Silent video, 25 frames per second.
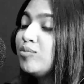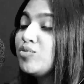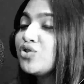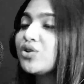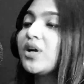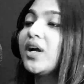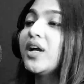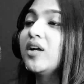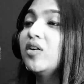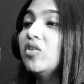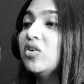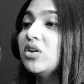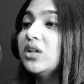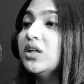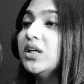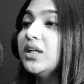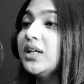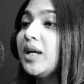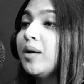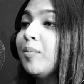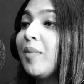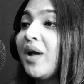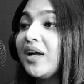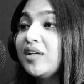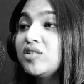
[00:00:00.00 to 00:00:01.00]
I'm trying on it.
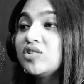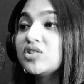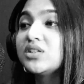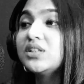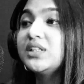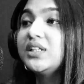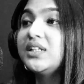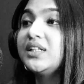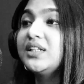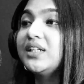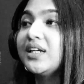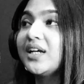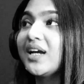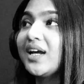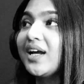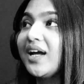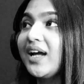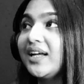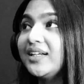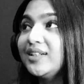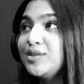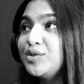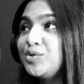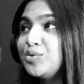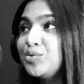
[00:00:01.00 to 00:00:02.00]
I'm actually,
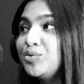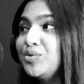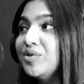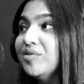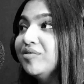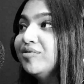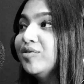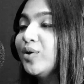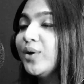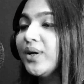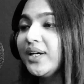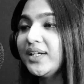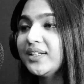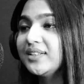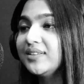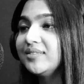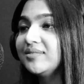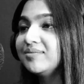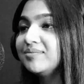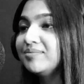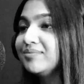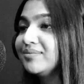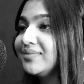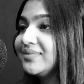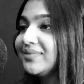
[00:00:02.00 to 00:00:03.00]
I do
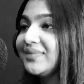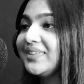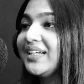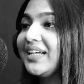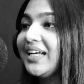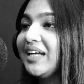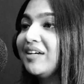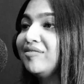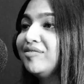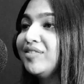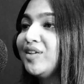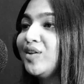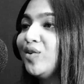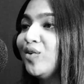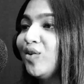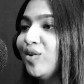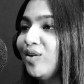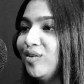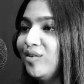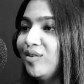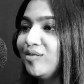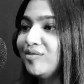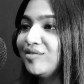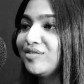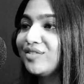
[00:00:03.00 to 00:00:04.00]
avoid every
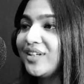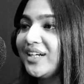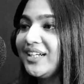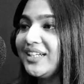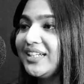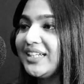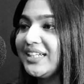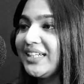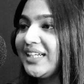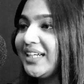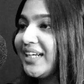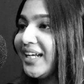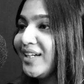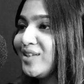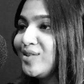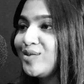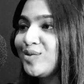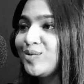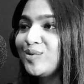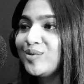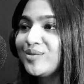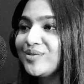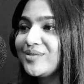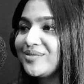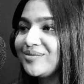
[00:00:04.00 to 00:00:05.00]
call on Friday and I
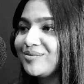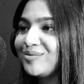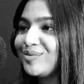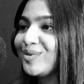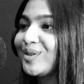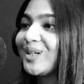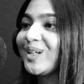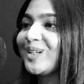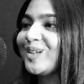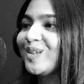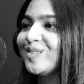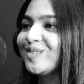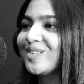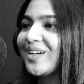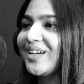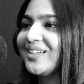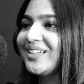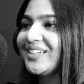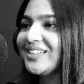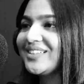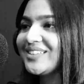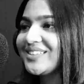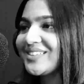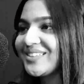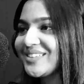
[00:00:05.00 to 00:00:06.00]
don't work on Fridays.